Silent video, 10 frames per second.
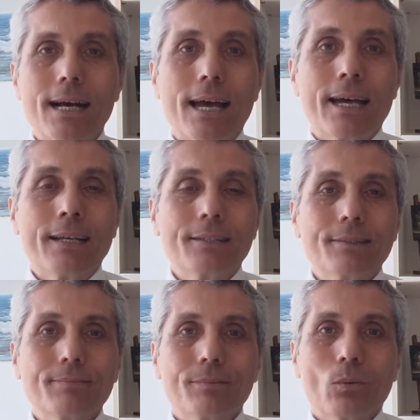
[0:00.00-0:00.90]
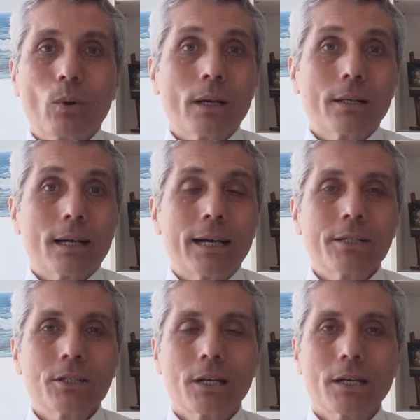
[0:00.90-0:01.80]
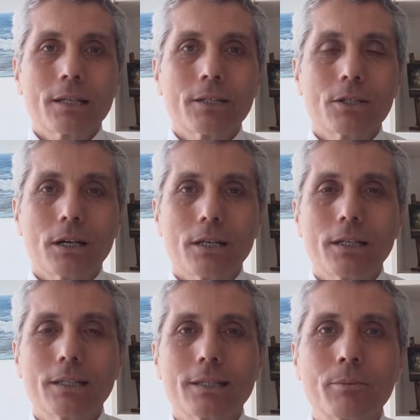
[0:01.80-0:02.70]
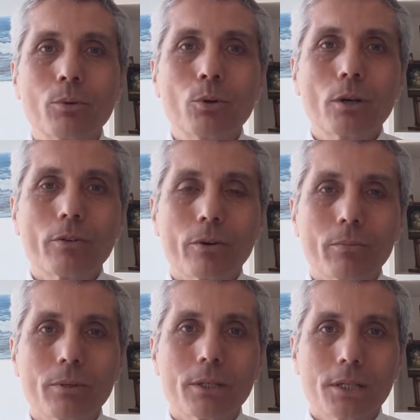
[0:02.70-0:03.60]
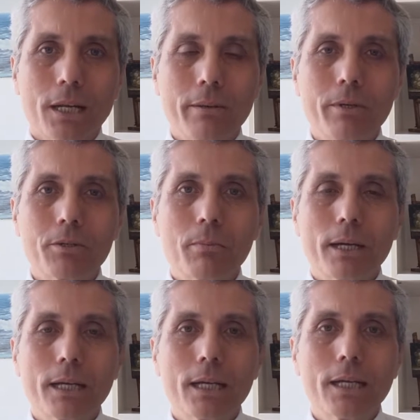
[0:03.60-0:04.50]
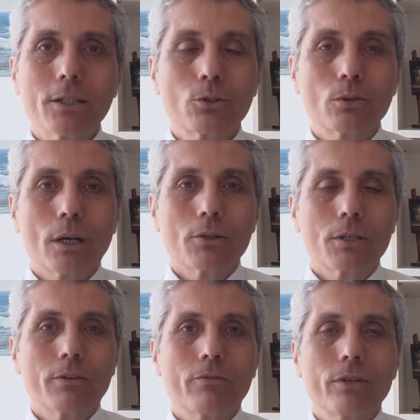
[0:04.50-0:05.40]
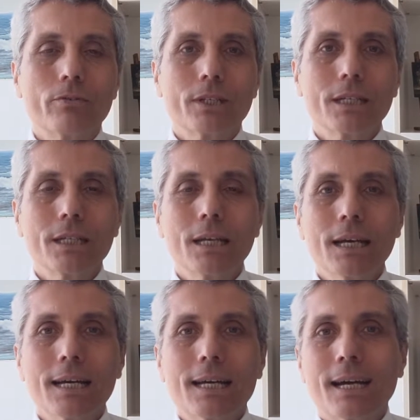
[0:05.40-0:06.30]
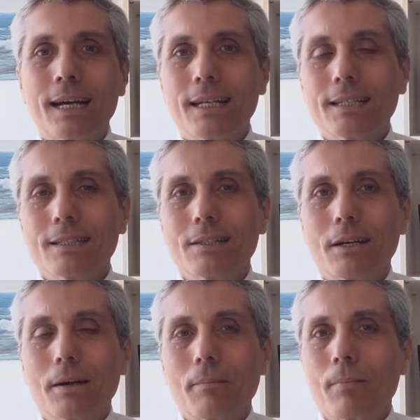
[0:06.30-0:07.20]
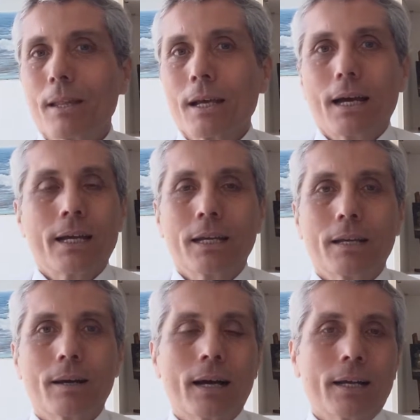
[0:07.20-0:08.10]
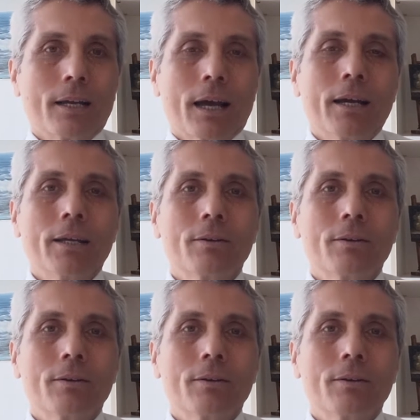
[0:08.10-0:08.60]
And well, I started studying the book from Salim Ismail in 2015, and I, I